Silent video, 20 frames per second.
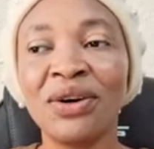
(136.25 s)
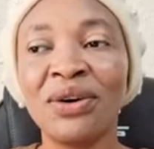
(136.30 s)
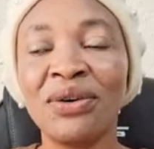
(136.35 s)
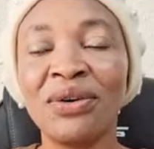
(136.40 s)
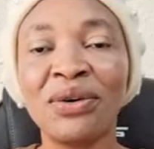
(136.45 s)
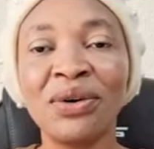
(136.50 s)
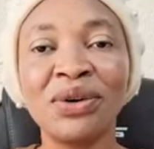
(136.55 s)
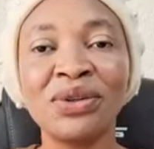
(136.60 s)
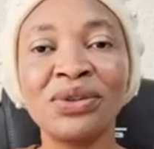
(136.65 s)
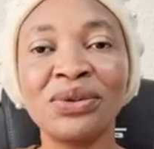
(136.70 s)

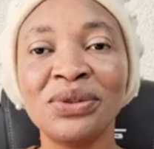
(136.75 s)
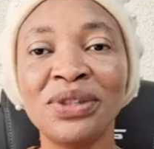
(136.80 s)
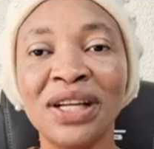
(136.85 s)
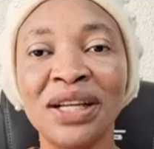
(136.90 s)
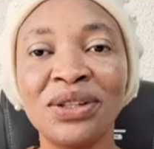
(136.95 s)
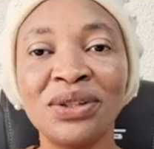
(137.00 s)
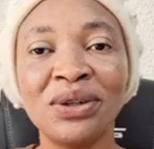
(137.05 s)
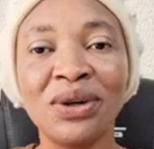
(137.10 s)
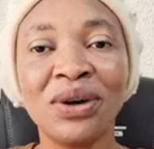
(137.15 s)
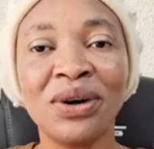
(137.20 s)
run to
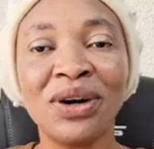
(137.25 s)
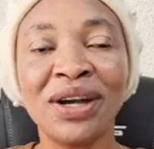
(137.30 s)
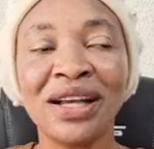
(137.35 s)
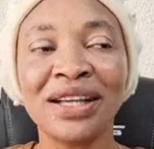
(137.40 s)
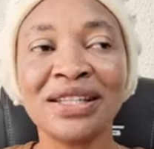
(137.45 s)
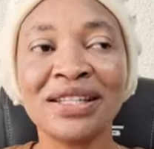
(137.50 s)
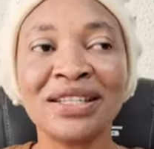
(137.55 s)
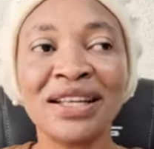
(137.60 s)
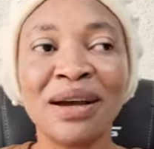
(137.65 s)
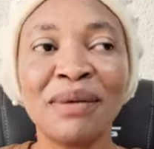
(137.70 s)
the door
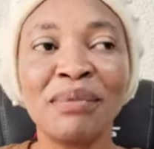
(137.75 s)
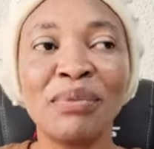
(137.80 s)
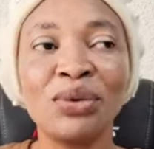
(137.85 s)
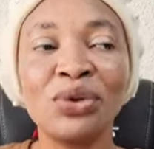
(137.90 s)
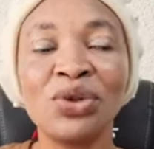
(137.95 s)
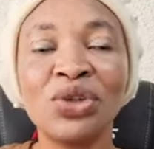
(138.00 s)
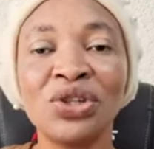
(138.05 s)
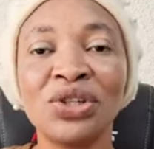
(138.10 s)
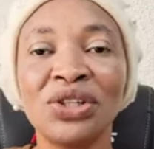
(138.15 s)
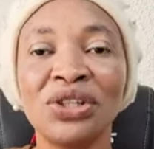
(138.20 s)
and start
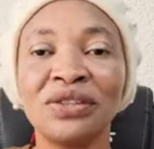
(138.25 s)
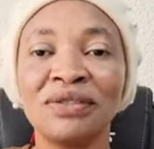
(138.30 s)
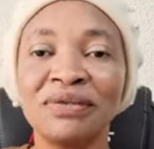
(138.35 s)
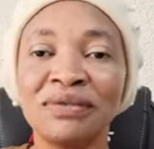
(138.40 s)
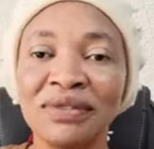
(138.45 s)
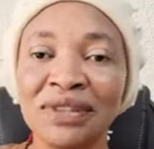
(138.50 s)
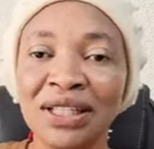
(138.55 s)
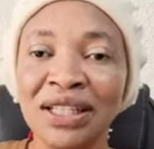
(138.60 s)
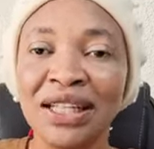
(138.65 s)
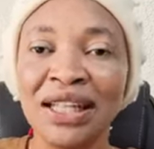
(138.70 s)
pushing
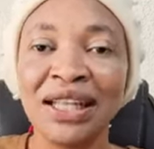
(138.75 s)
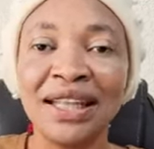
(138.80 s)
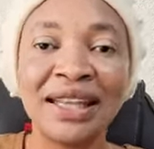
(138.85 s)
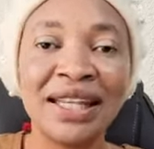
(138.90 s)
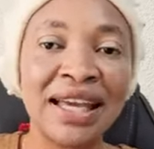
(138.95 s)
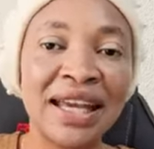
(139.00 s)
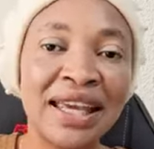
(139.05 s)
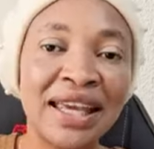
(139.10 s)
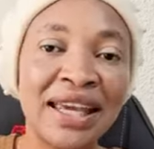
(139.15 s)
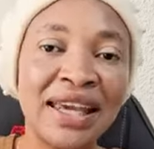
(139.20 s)

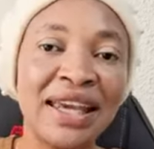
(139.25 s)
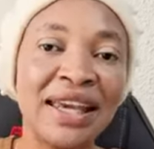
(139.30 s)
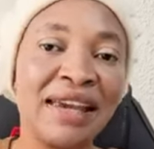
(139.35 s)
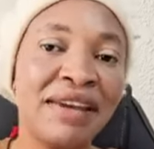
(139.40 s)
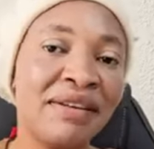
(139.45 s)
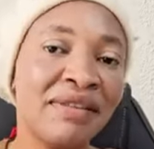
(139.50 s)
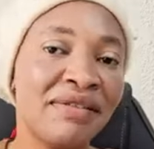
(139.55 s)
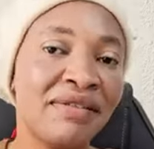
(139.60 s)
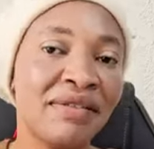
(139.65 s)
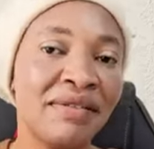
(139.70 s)
the
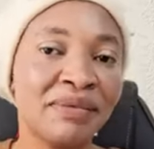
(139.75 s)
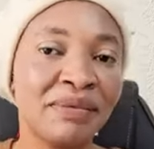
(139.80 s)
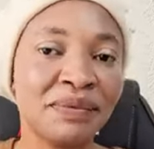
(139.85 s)
cave.